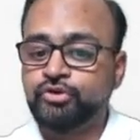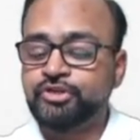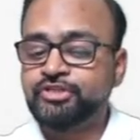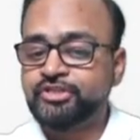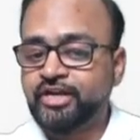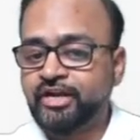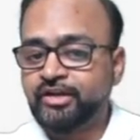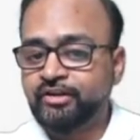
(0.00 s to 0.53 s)

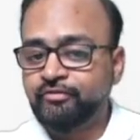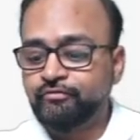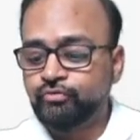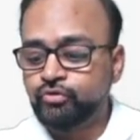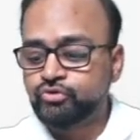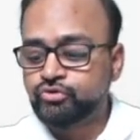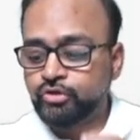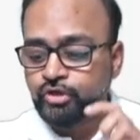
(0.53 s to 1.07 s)
distracting
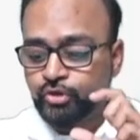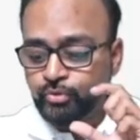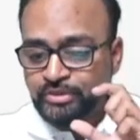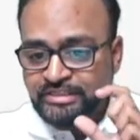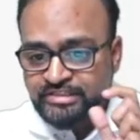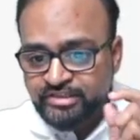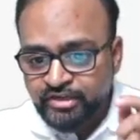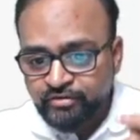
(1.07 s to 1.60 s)
force or a
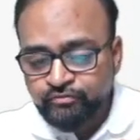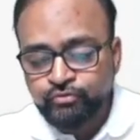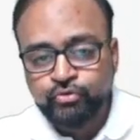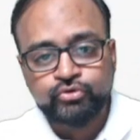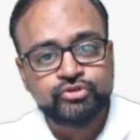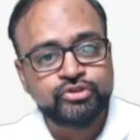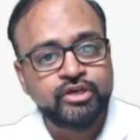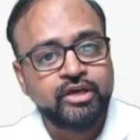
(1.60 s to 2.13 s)
twisting
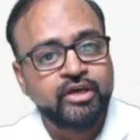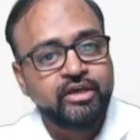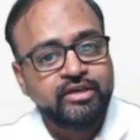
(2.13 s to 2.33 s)
force